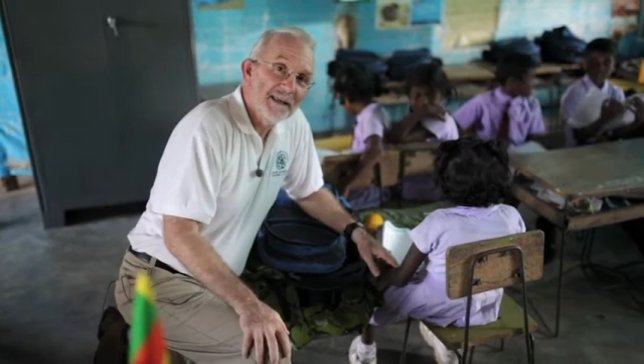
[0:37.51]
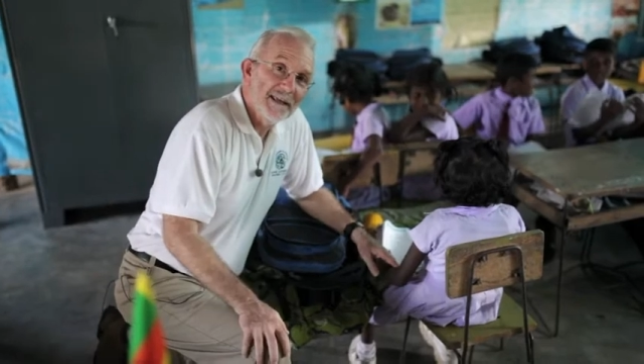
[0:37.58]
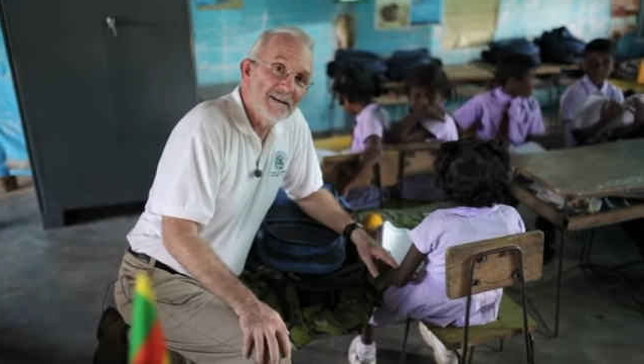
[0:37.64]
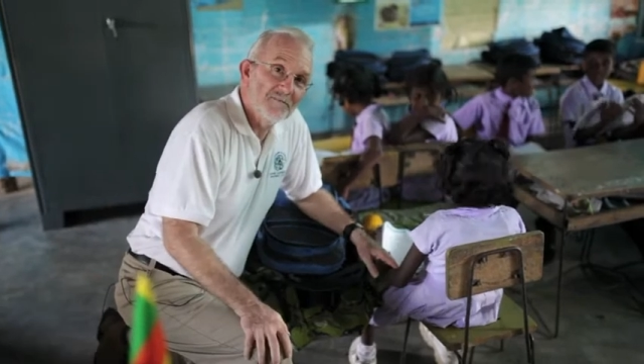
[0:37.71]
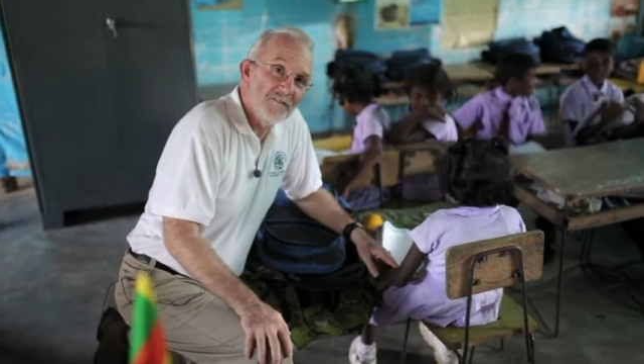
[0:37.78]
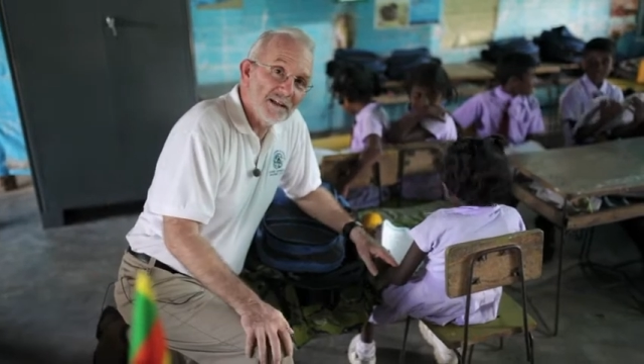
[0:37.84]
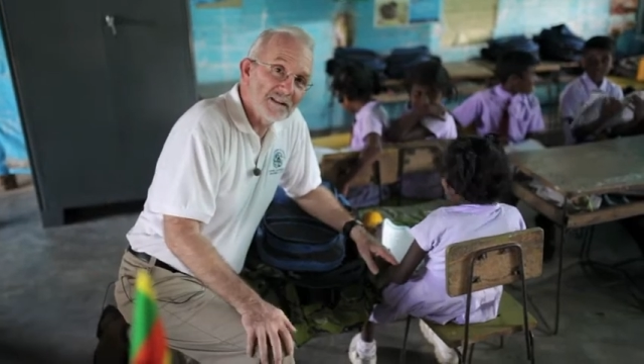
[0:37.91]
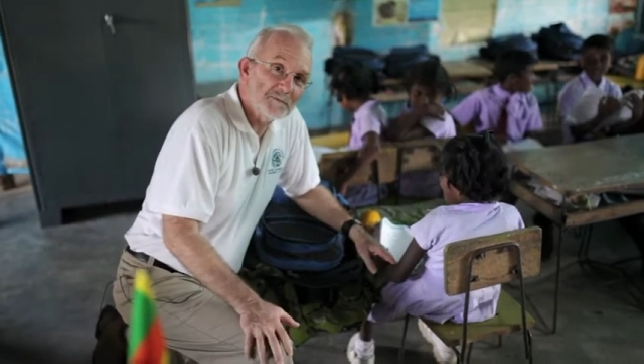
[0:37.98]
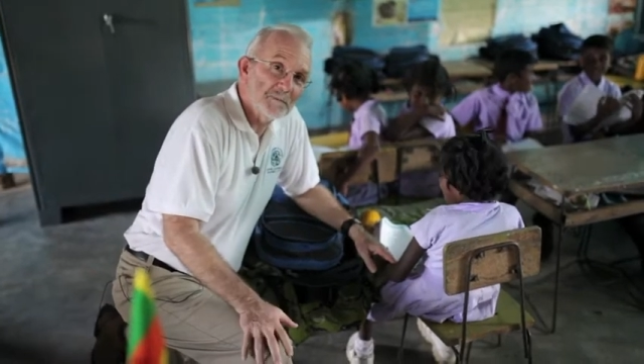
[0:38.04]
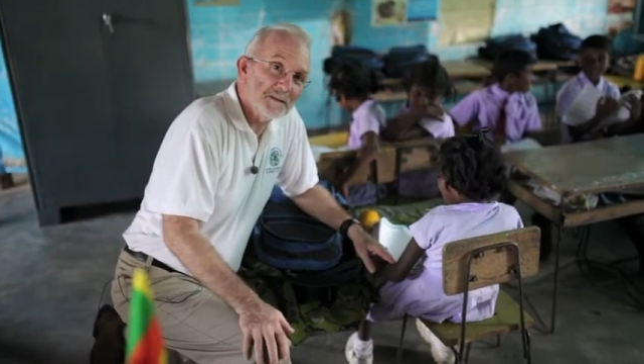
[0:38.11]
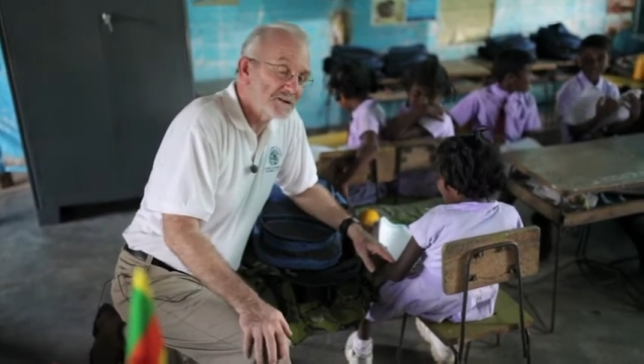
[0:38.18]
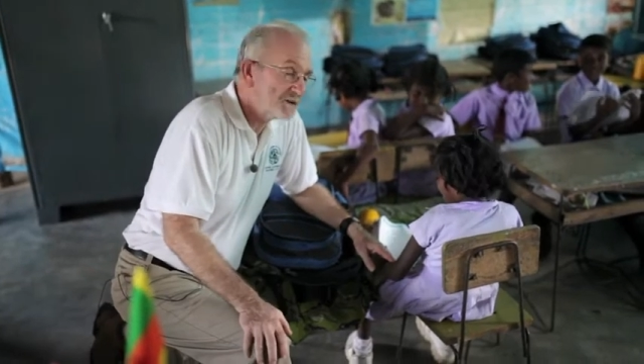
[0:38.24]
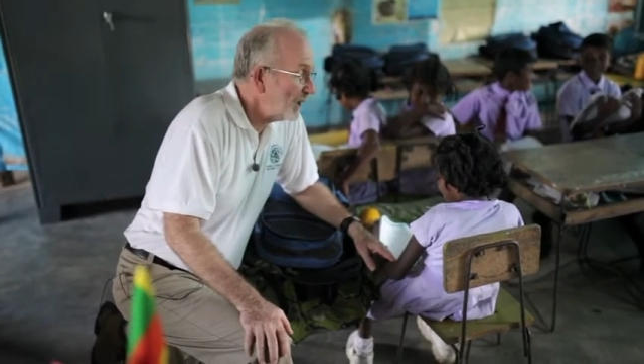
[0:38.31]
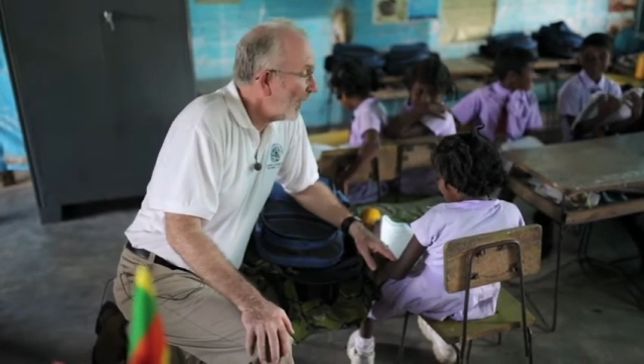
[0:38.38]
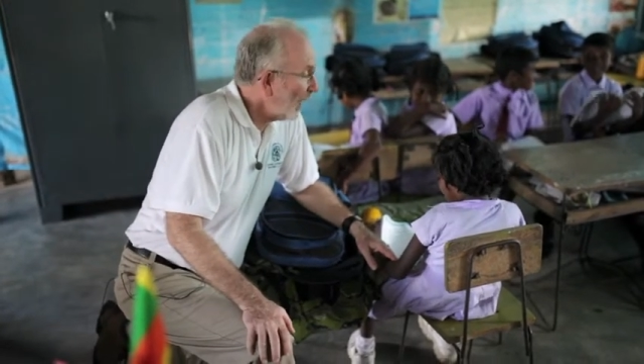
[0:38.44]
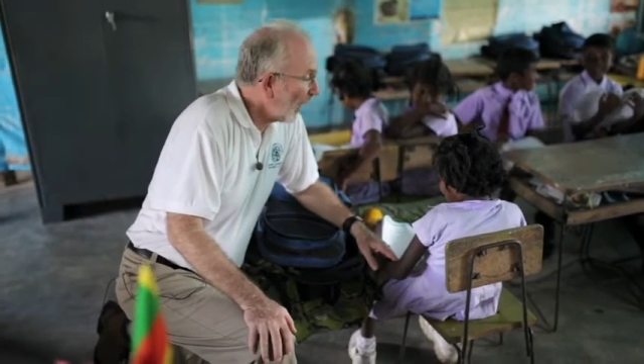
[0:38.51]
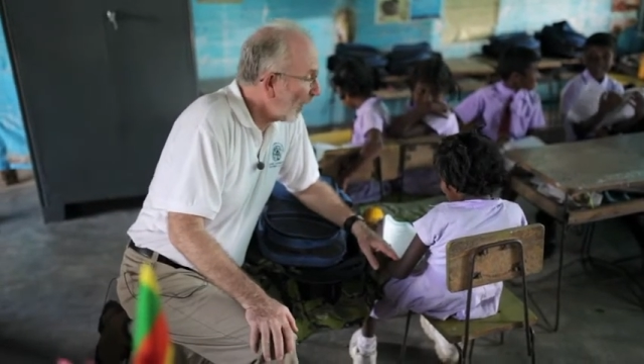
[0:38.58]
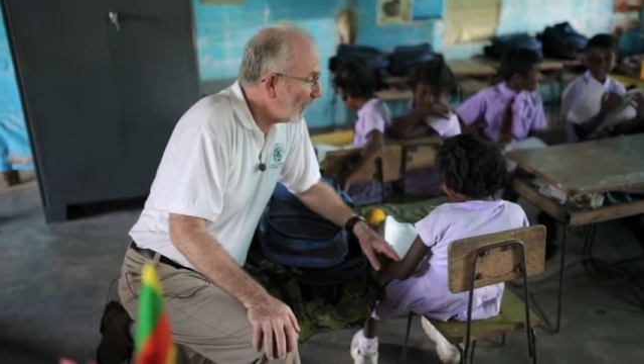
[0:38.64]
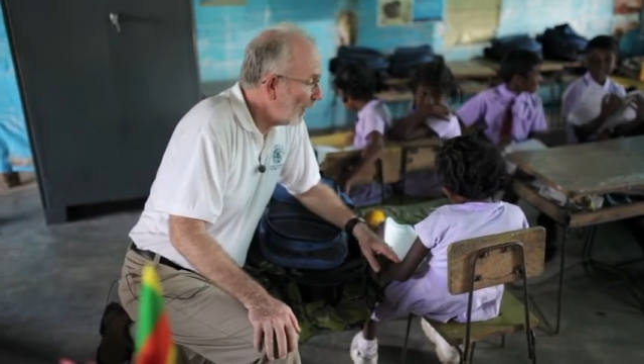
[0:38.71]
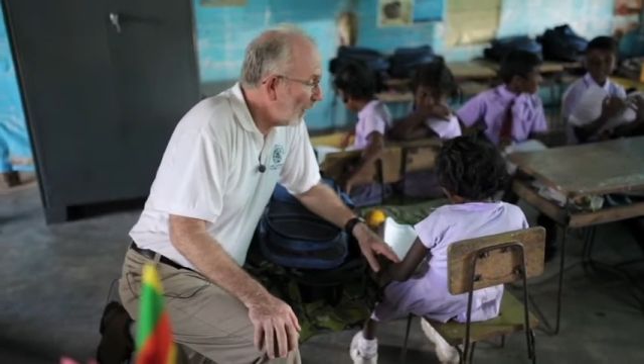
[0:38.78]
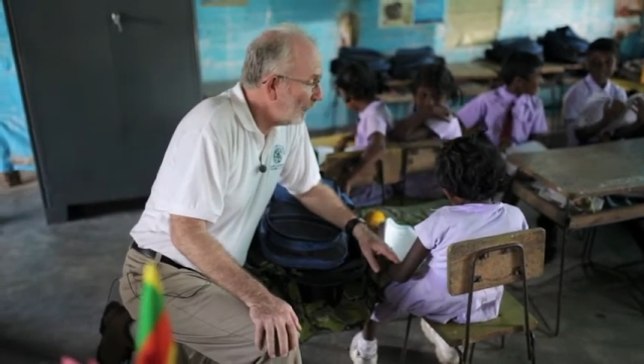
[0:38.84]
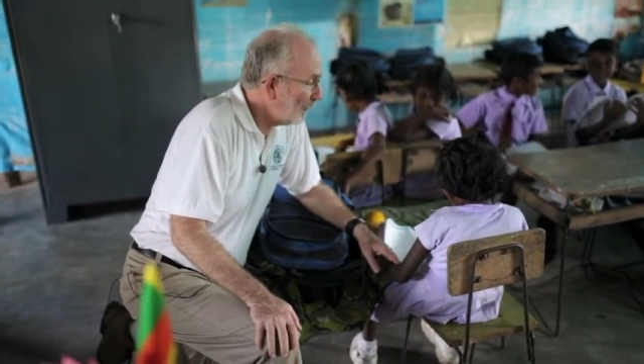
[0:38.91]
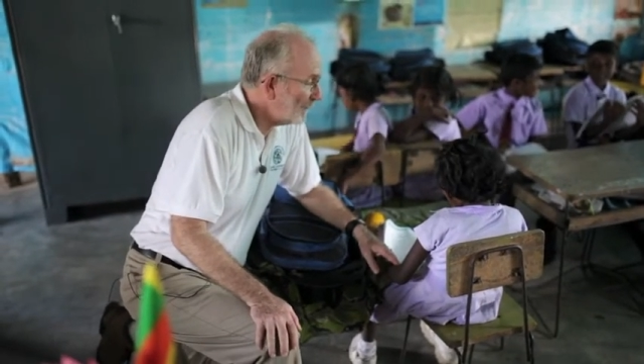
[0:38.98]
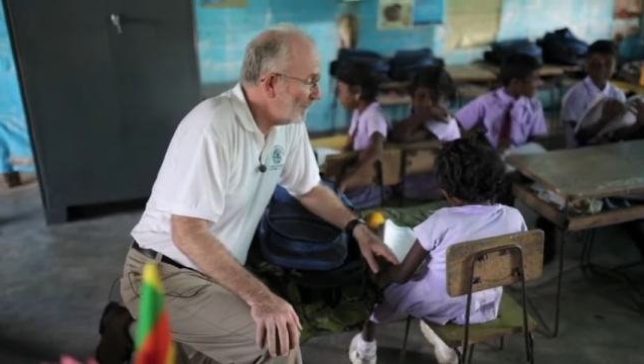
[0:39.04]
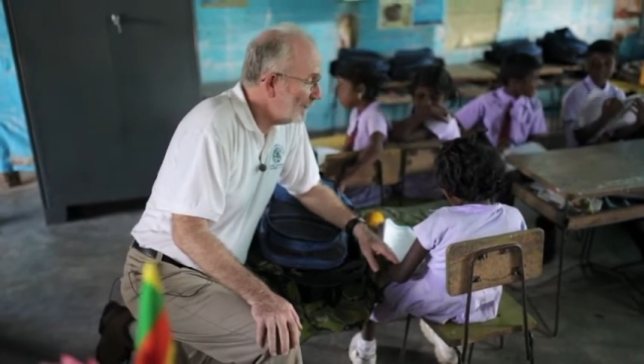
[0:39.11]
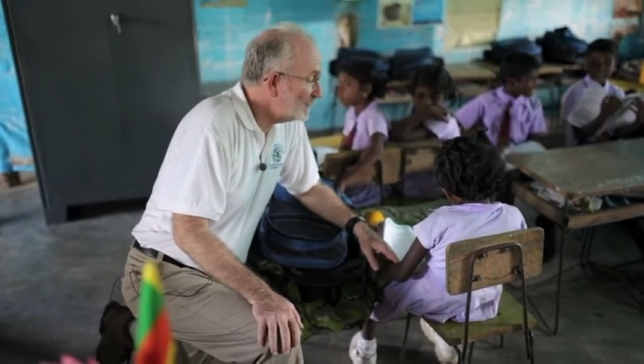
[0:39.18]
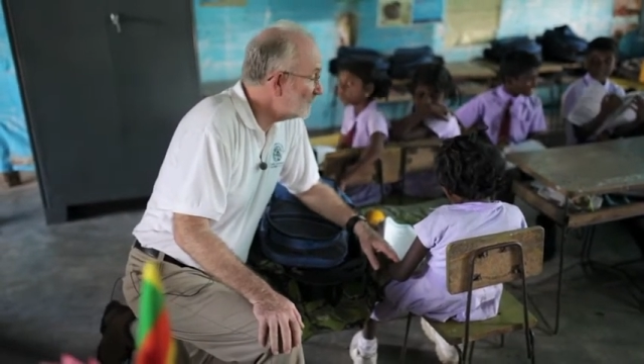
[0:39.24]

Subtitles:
investments, are helping these